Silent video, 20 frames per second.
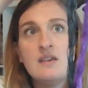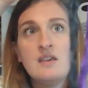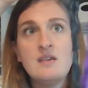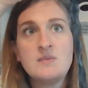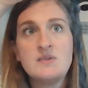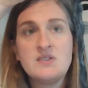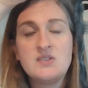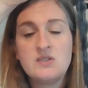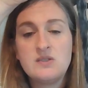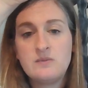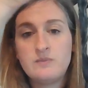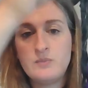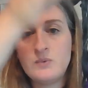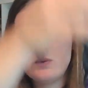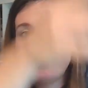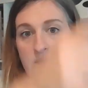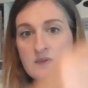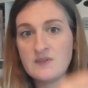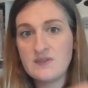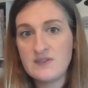as
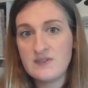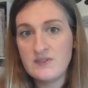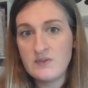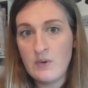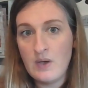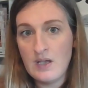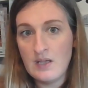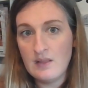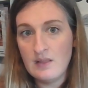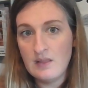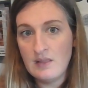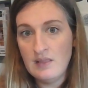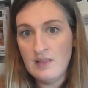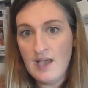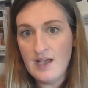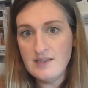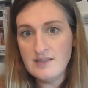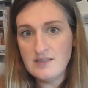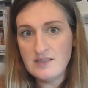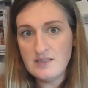spools. So
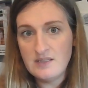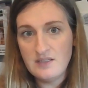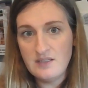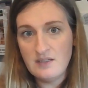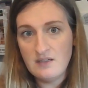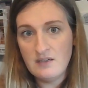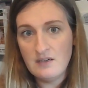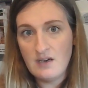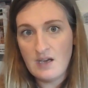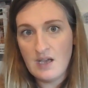last year